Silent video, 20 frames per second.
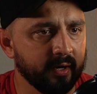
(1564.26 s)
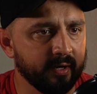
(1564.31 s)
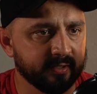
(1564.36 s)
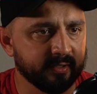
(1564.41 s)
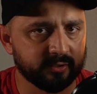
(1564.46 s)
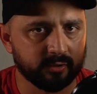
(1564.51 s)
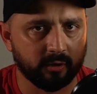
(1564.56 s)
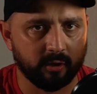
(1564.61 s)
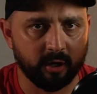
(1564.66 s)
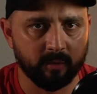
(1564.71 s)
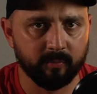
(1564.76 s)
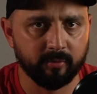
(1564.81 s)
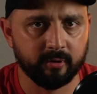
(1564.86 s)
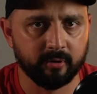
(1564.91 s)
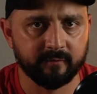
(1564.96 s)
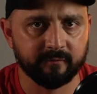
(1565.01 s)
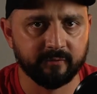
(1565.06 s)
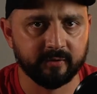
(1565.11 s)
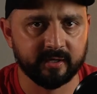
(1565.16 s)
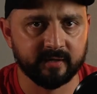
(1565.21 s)
is to harbor
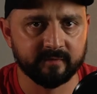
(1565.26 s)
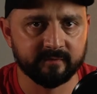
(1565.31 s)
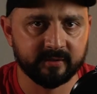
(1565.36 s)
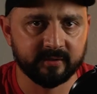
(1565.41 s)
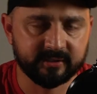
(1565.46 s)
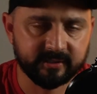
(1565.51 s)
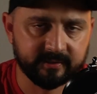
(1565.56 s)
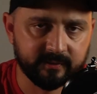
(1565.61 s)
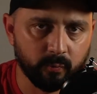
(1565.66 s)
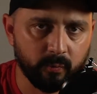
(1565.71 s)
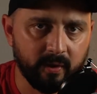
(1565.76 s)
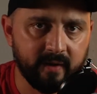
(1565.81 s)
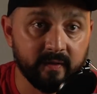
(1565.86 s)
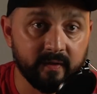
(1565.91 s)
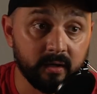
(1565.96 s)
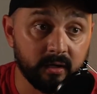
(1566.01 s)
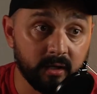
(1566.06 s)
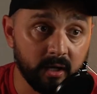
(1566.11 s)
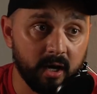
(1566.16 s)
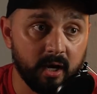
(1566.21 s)
unforgiveness and the way
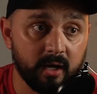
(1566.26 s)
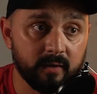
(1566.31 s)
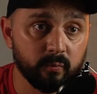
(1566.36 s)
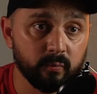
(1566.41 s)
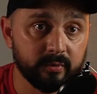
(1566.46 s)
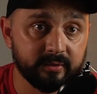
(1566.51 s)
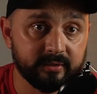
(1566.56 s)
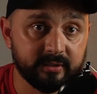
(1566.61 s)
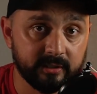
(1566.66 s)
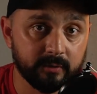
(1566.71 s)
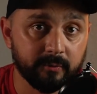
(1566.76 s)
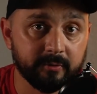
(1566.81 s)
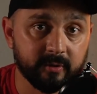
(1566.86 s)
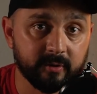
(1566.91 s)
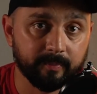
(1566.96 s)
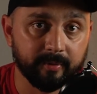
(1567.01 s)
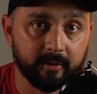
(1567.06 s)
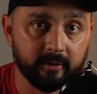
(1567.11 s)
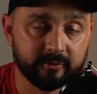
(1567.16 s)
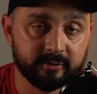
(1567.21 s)
that God would deal with a
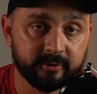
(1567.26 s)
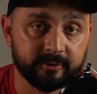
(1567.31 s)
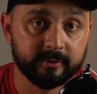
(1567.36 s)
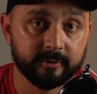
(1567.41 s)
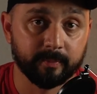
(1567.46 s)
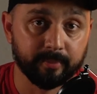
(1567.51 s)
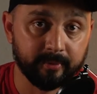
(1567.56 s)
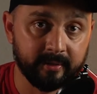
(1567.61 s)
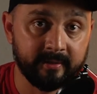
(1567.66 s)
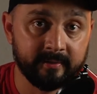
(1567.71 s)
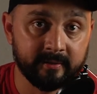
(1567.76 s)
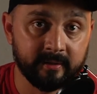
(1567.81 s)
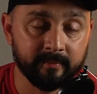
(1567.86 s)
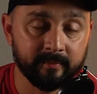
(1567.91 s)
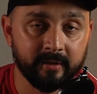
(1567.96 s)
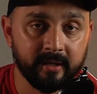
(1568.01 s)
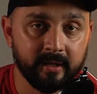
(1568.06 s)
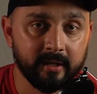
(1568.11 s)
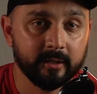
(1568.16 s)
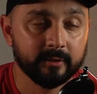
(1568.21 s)
person to bring them
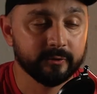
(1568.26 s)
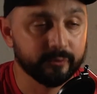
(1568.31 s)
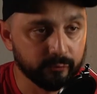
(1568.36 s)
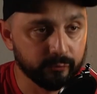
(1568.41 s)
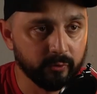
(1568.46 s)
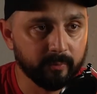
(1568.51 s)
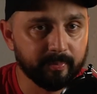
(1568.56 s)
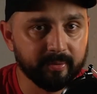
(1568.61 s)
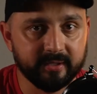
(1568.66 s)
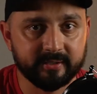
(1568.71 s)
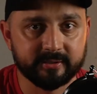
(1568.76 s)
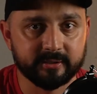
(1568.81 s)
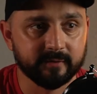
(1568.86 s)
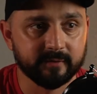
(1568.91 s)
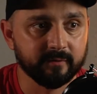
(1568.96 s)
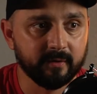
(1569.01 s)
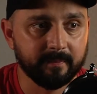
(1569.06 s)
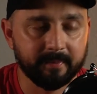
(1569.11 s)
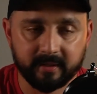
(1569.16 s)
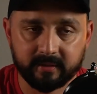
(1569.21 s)
to a place of
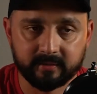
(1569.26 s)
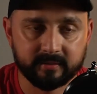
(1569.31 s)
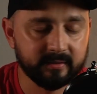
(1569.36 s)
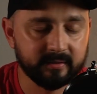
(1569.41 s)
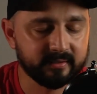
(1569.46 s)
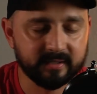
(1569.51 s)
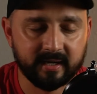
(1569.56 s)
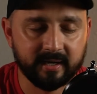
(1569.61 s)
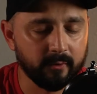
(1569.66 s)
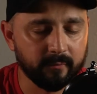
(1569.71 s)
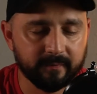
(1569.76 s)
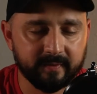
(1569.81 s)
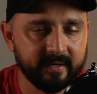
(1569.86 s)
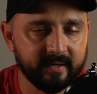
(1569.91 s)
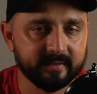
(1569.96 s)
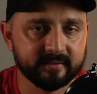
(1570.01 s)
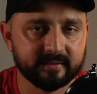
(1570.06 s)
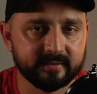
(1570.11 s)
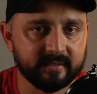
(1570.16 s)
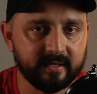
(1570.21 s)
repentance. I don't think
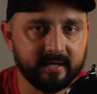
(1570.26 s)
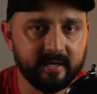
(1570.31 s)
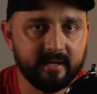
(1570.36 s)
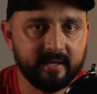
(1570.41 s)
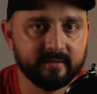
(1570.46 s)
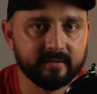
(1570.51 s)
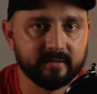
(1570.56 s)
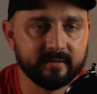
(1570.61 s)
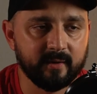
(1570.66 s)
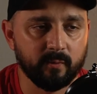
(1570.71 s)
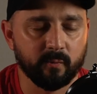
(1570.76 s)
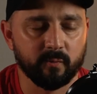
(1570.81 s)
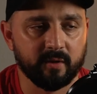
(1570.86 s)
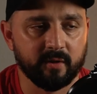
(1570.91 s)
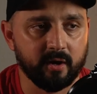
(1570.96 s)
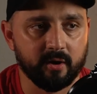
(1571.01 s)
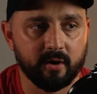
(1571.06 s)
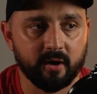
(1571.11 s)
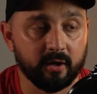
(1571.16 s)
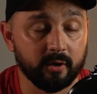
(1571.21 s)
it's saying that
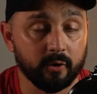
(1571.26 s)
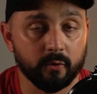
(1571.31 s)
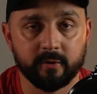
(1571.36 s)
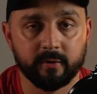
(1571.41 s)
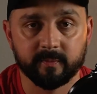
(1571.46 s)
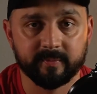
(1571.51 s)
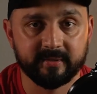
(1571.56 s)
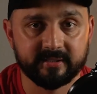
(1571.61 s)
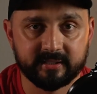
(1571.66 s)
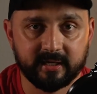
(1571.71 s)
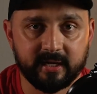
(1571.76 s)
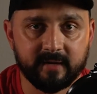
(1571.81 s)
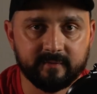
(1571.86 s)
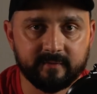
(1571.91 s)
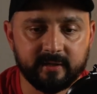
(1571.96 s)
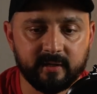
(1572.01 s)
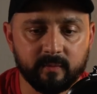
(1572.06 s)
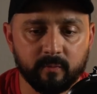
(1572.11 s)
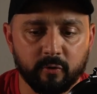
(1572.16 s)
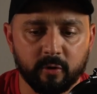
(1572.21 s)
they're not going to be saved
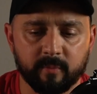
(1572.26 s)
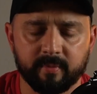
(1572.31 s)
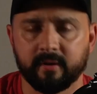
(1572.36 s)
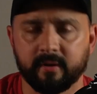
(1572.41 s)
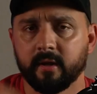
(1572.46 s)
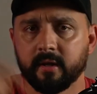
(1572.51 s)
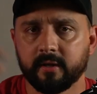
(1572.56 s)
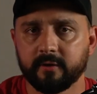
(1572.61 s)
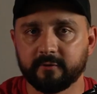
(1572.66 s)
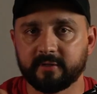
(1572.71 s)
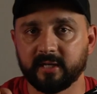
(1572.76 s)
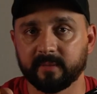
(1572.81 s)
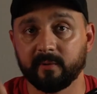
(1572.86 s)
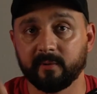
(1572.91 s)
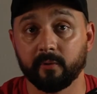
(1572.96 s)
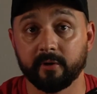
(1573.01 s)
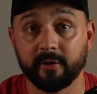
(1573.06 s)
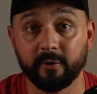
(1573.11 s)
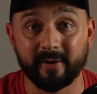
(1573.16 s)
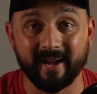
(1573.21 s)
anymore, but you tell me
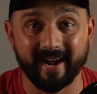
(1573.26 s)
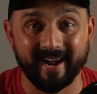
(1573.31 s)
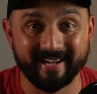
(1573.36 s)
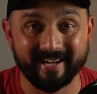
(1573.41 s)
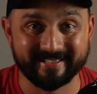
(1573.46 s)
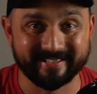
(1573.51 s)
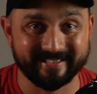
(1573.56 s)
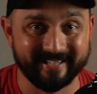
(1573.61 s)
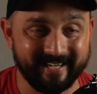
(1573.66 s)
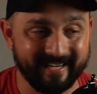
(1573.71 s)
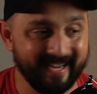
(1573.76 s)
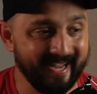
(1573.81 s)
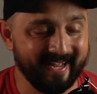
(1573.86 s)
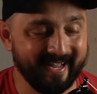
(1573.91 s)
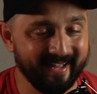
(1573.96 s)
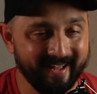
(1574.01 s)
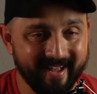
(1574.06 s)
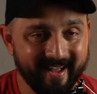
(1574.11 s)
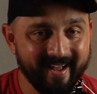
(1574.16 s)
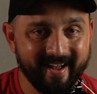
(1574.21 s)
what you guys think.
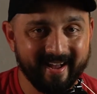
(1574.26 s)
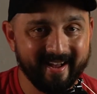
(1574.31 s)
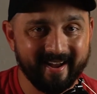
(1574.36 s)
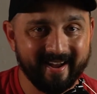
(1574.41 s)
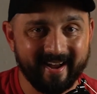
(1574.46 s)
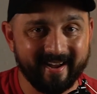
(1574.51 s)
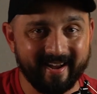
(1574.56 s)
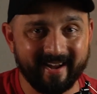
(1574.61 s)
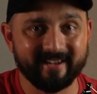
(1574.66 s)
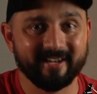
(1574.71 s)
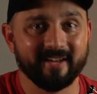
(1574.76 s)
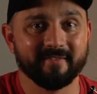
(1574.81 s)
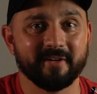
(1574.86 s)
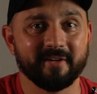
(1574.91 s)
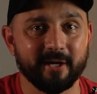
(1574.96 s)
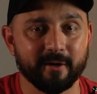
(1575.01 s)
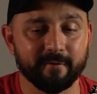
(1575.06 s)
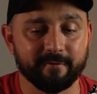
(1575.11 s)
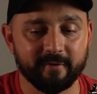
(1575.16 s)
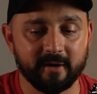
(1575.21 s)
I'd love to
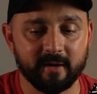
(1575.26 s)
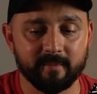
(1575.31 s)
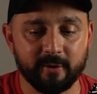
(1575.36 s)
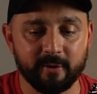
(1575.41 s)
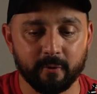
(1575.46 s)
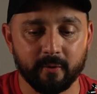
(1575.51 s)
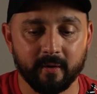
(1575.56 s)
hear from you.